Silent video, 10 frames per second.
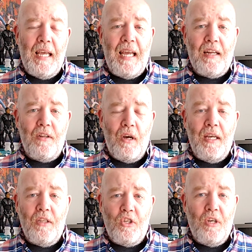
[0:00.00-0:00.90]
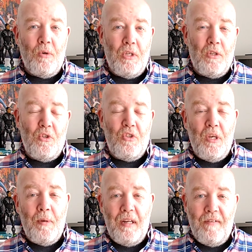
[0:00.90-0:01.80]
the head and not hit the shield because it doesn't
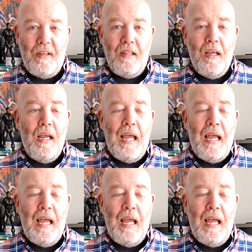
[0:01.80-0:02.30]
do anything,